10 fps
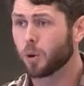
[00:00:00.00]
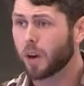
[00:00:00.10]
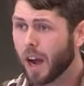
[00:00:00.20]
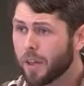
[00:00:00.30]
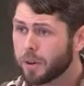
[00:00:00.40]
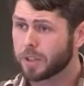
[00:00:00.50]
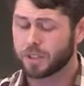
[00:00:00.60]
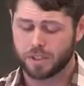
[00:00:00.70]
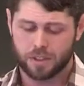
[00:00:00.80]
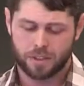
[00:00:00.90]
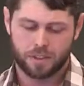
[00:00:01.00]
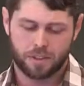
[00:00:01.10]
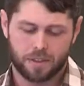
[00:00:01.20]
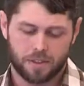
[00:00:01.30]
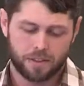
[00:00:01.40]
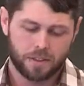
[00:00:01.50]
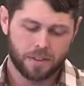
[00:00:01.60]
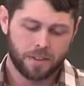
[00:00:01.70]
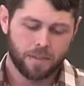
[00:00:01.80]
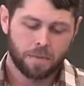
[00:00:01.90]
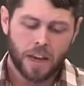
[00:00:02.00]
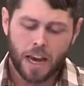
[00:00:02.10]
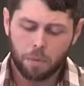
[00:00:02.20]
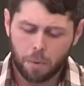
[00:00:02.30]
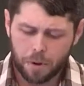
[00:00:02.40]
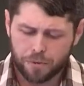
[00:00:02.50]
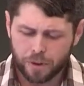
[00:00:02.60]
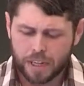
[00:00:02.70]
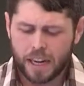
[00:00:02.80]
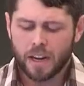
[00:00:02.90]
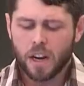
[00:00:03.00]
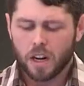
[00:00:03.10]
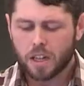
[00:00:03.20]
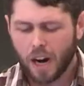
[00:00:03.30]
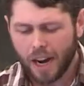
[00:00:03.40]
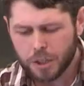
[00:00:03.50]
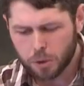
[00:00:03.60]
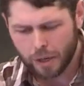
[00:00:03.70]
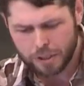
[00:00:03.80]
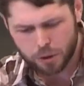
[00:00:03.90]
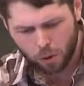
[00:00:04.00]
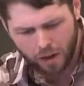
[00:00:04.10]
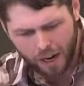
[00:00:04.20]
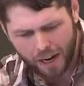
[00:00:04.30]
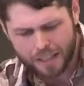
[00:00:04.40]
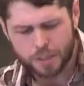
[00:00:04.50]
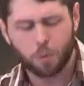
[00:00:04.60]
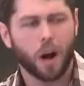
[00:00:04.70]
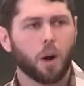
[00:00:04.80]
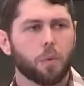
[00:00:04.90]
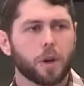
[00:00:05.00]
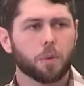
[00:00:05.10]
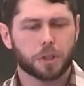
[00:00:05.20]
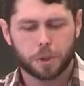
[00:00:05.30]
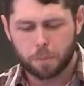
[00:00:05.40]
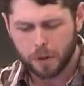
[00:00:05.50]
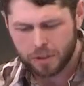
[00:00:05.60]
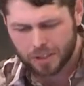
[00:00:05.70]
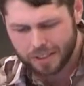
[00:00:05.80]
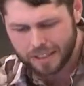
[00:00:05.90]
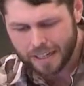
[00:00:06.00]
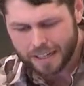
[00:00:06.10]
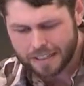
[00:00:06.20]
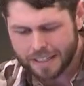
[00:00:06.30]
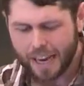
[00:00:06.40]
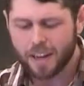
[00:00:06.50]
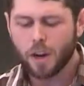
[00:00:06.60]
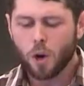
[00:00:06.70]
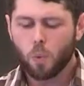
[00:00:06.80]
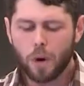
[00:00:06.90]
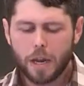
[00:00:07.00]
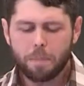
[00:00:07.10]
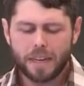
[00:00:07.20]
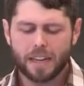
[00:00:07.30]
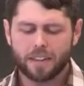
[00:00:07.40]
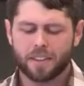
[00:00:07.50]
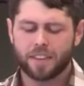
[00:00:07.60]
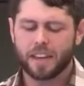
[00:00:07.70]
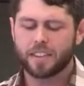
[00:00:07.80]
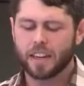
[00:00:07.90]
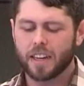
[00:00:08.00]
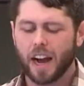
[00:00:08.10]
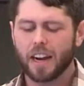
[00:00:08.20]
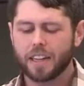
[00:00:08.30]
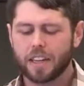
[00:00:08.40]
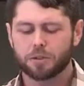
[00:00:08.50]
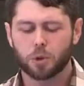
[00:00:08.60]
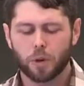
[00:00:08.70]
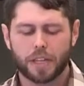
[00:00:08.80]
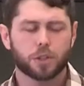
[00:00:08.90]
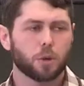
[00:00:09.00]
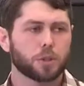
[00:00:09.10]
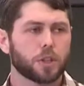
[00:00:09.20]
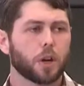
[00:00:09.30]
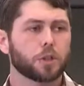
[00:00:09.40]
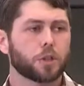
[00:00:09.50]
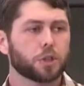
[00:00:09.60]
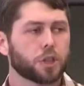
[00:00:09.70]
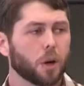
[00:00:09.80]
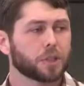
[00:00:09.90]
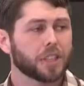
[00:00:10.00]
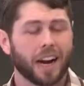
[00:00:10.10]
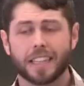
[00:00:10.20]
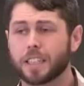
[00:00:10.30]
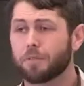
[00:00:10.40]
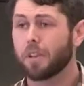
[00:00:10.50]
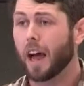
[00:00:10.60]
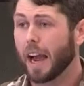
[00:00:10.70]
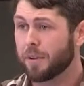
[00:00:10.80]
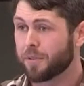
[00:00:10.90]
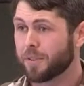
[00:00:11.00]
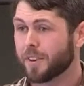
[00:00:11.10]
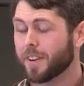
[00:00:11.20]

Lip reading: toward others. And when we forget God's grace toward us while we were spiritually dead, we begin to think that God gives grace towards those who show signs of life.